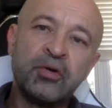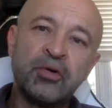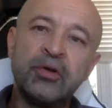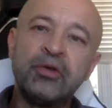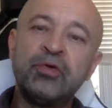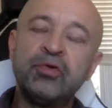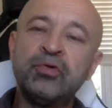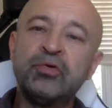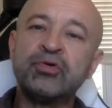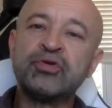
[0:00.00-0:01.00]
learning, you
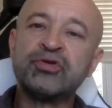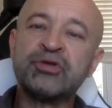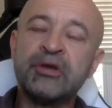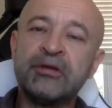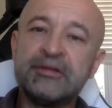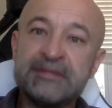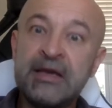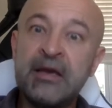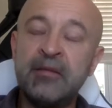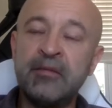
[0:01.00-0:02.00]
use the
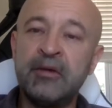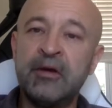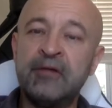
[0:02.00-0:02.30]
same